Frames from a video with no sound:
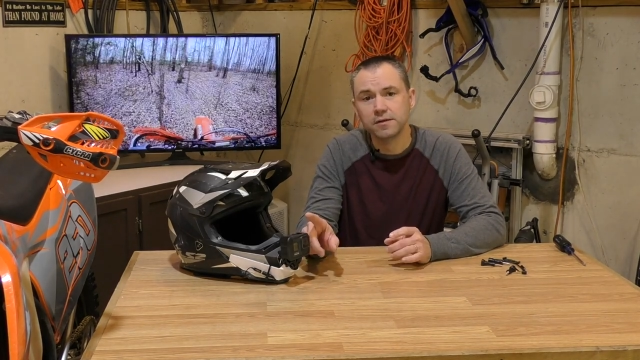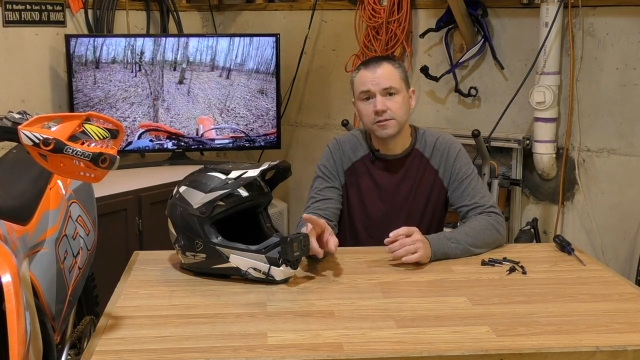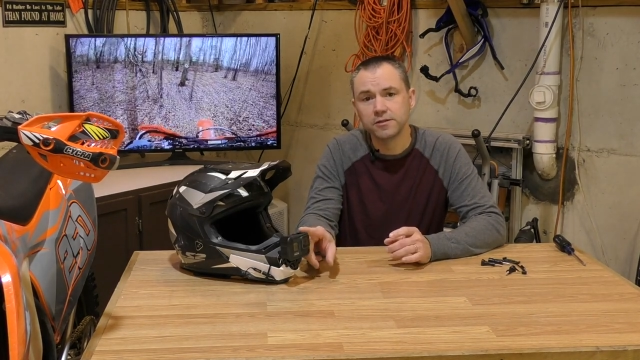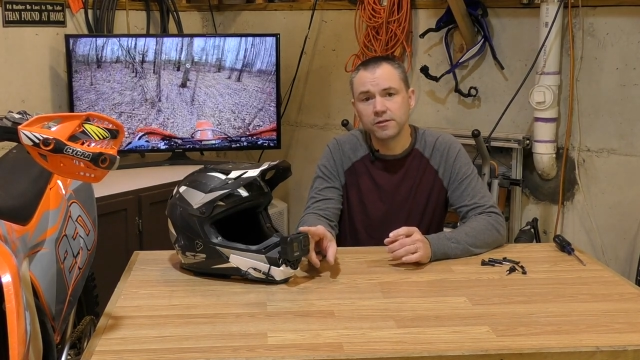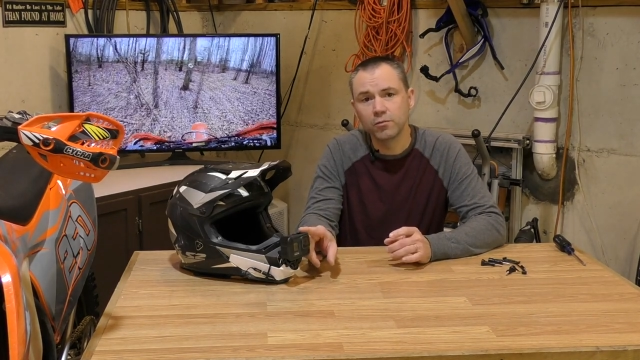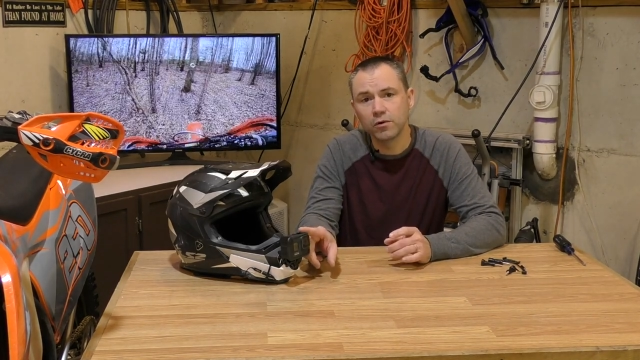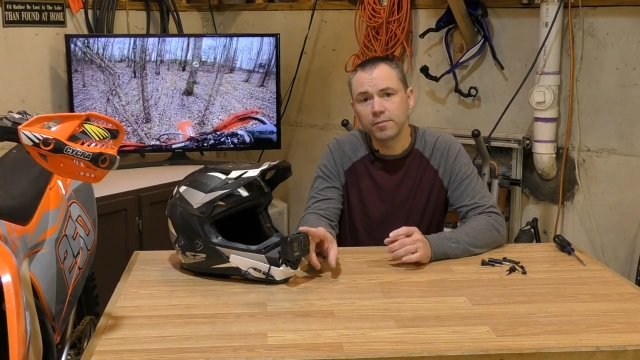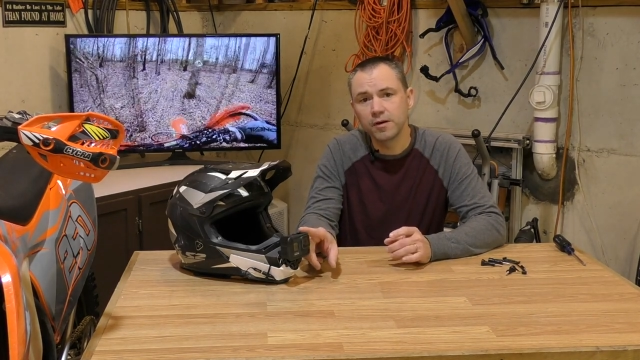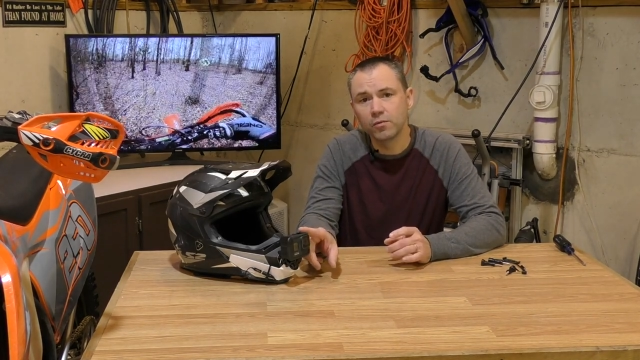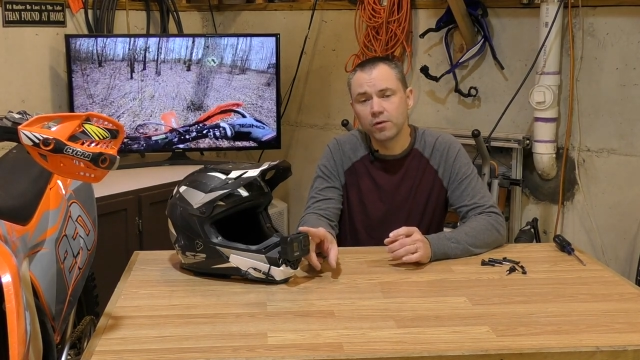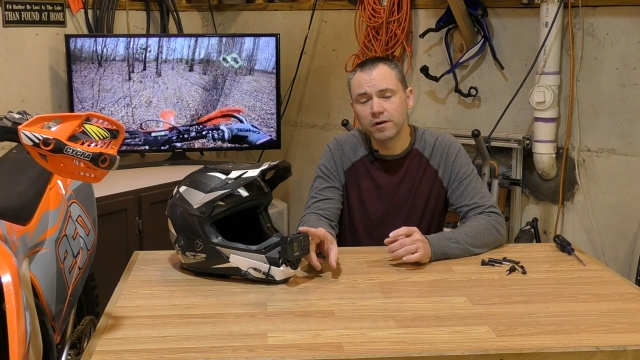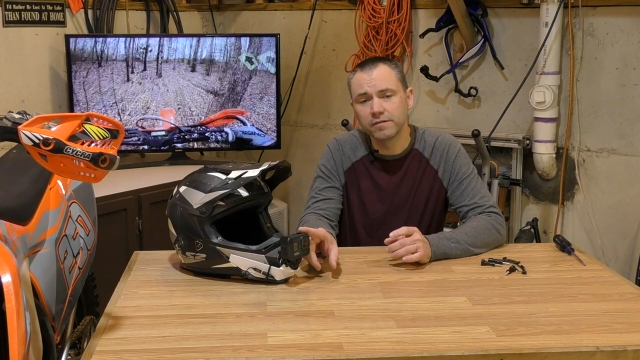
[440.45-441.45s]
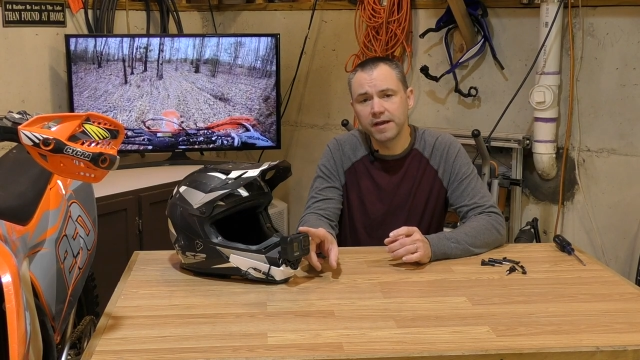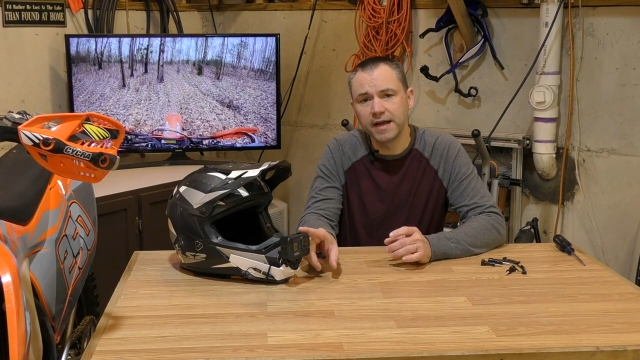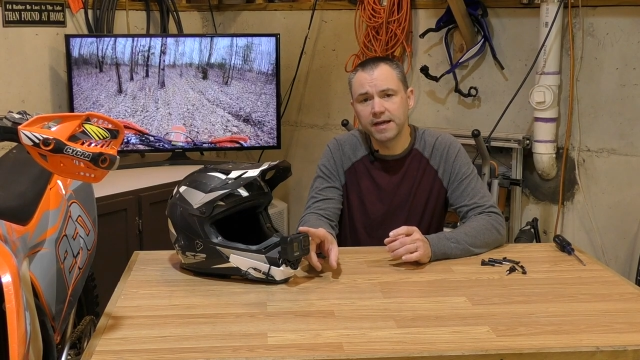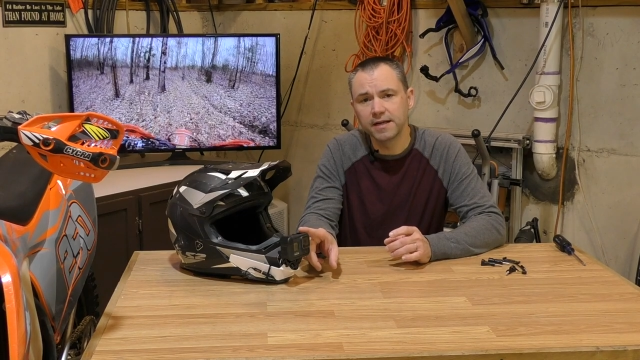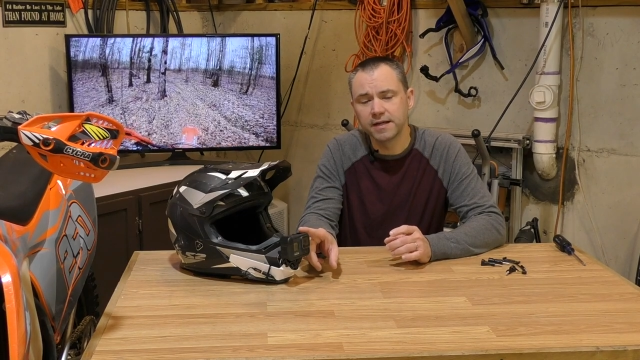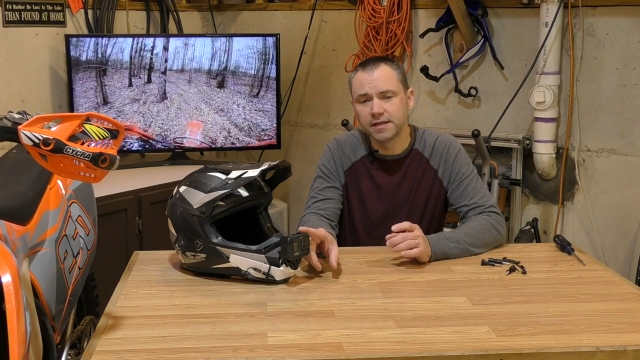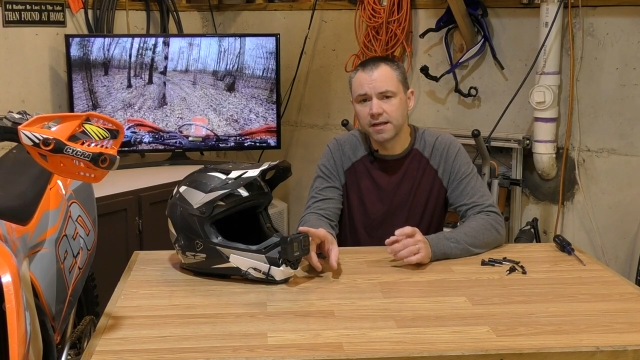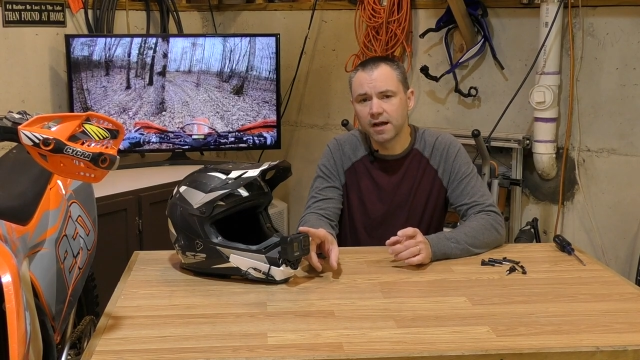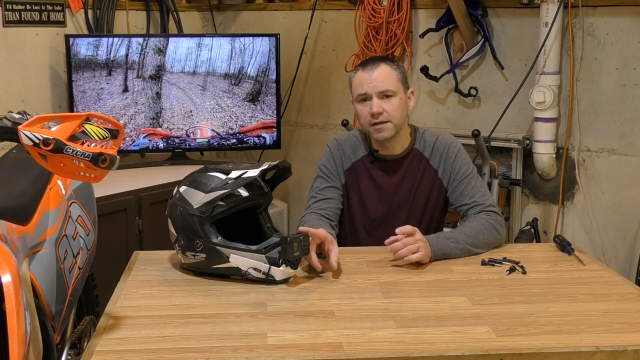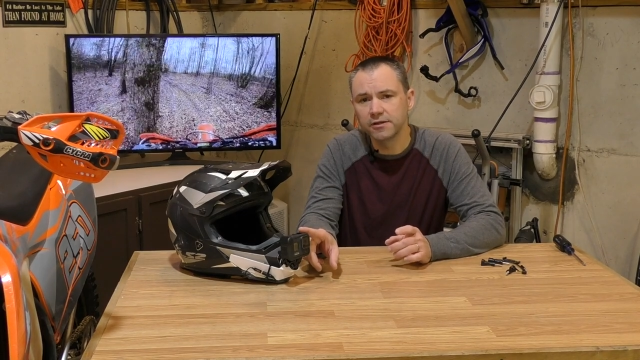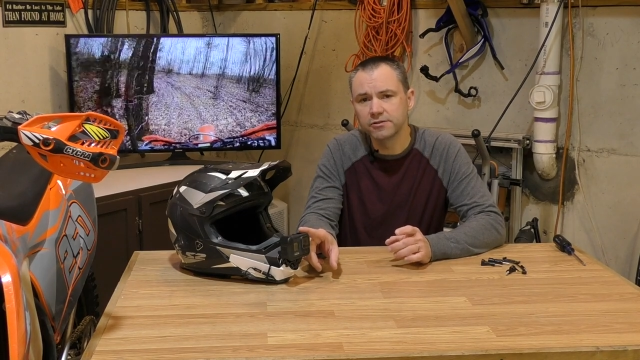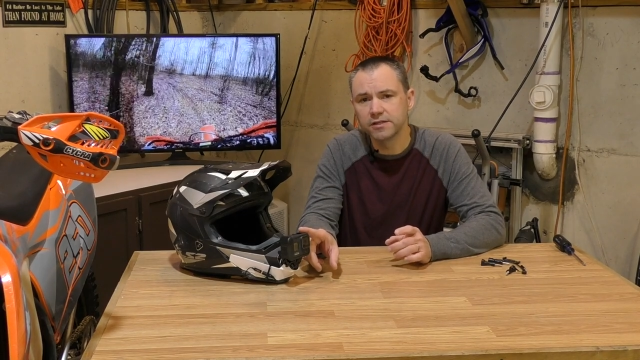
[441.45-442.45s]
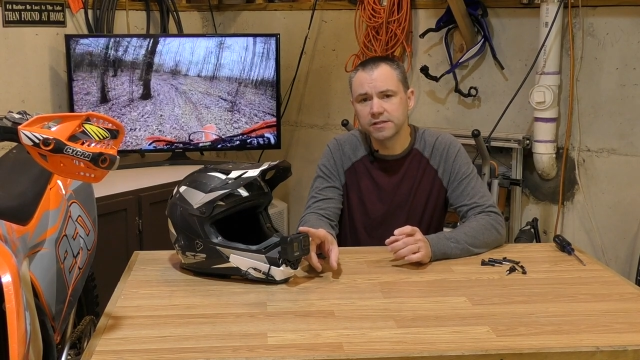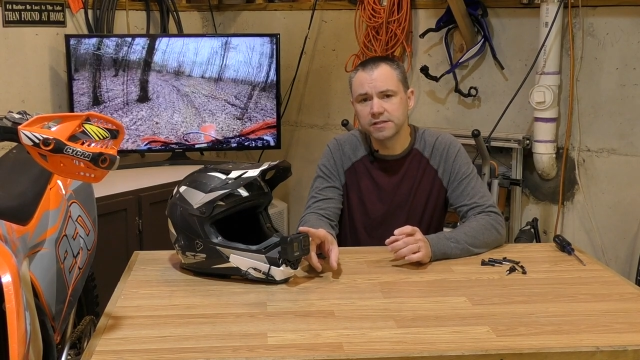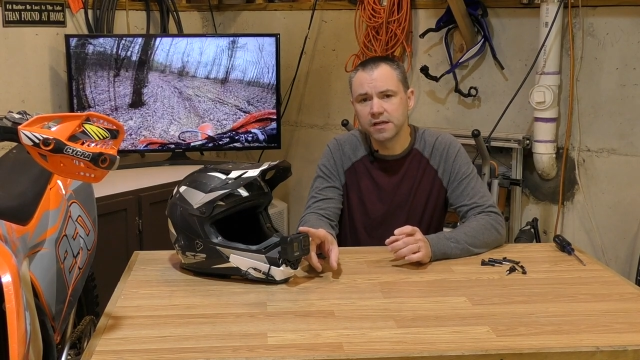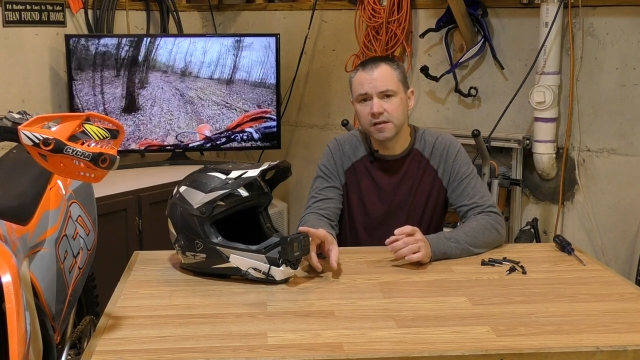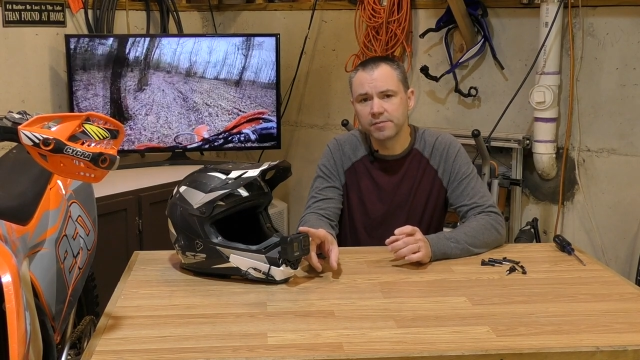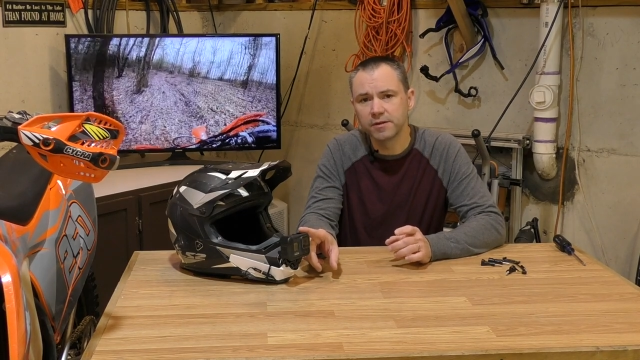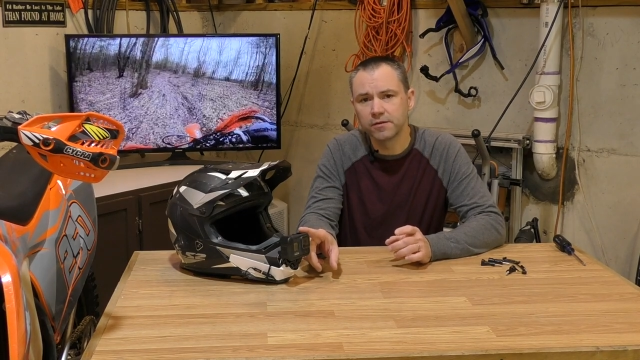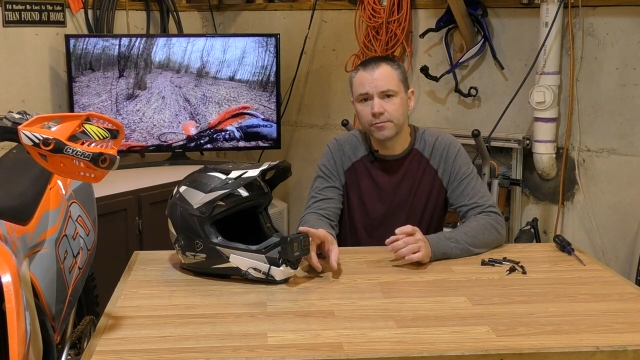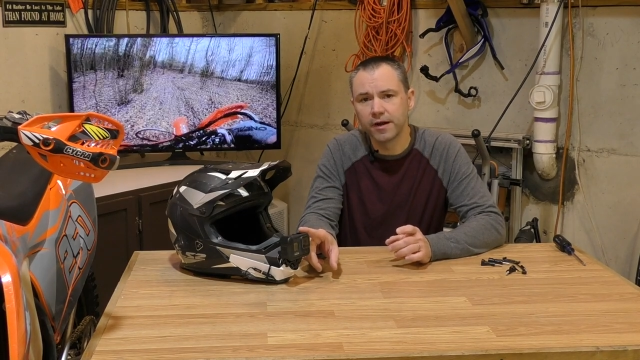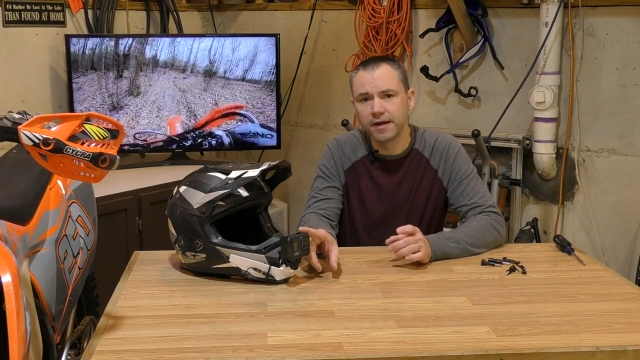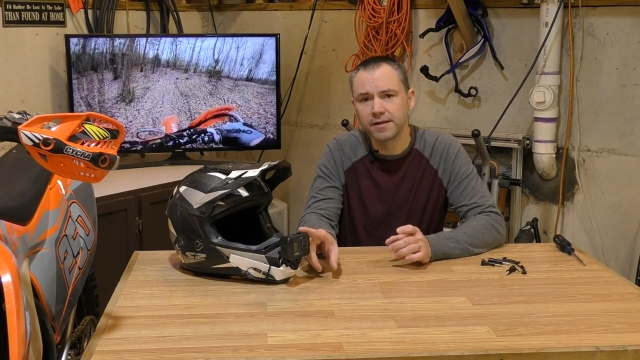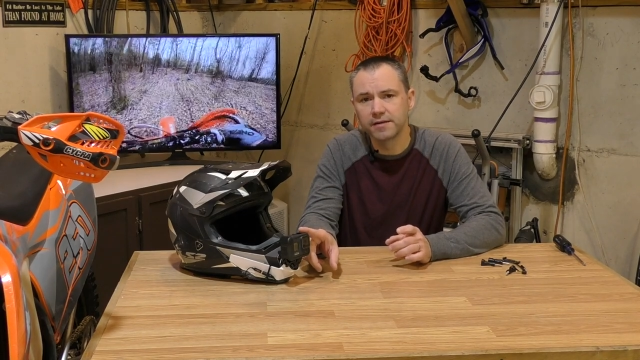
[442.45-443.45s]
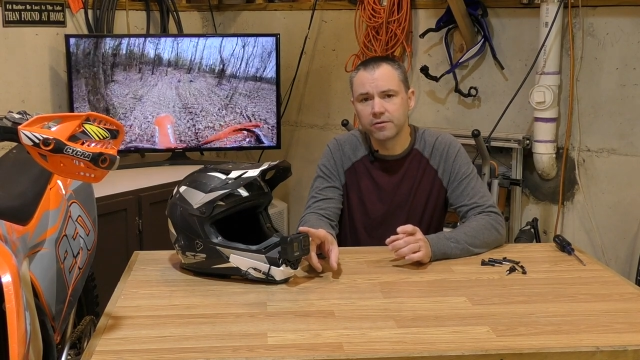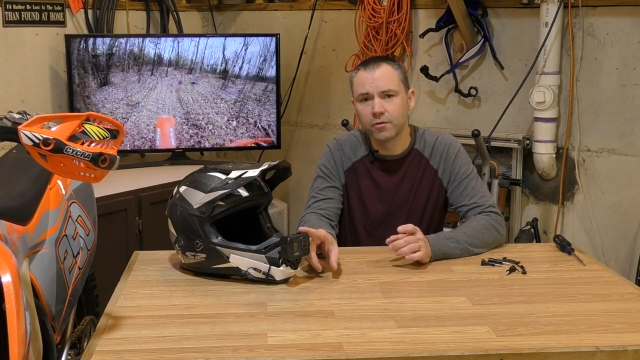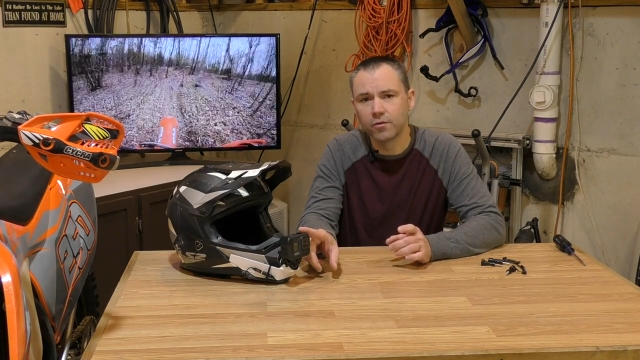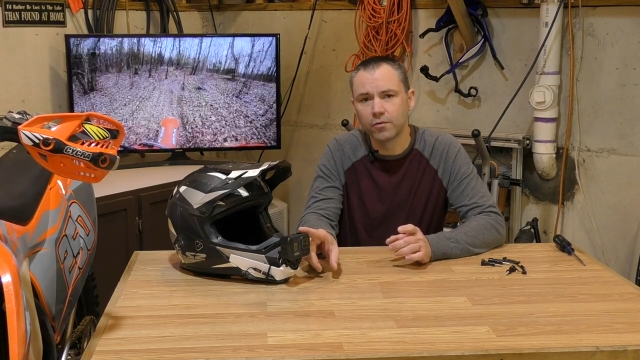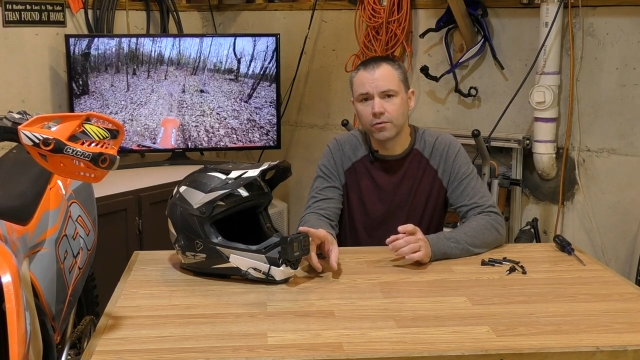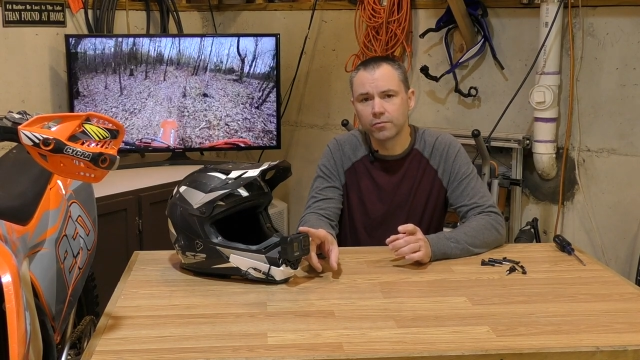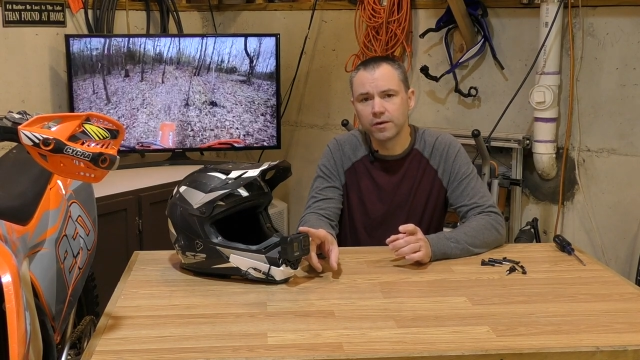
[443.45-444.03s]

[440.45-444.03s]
So you wanna be aware of that and not use this setup in the rain or